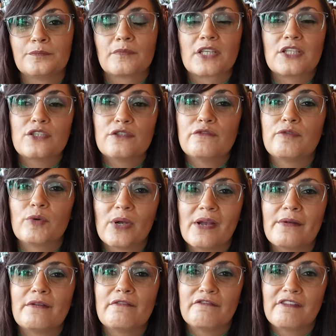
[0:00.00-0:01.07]
Those are four
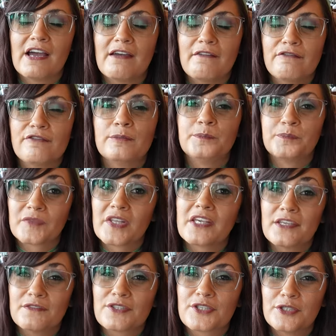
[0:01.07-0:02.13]
out of five.
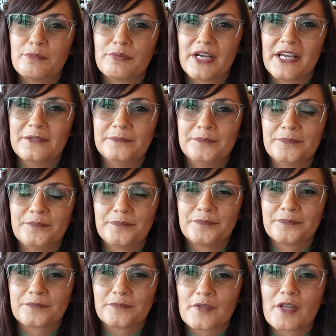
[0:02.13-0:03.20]
It gives good bread. Four
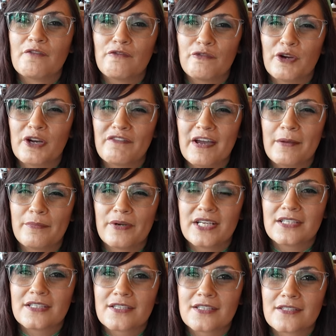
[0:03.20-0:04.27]
out of
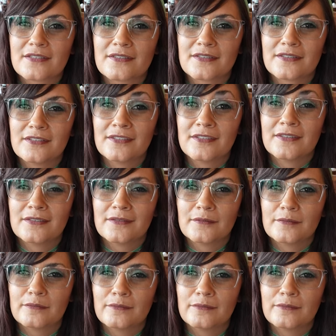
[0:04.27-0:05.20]
five breads.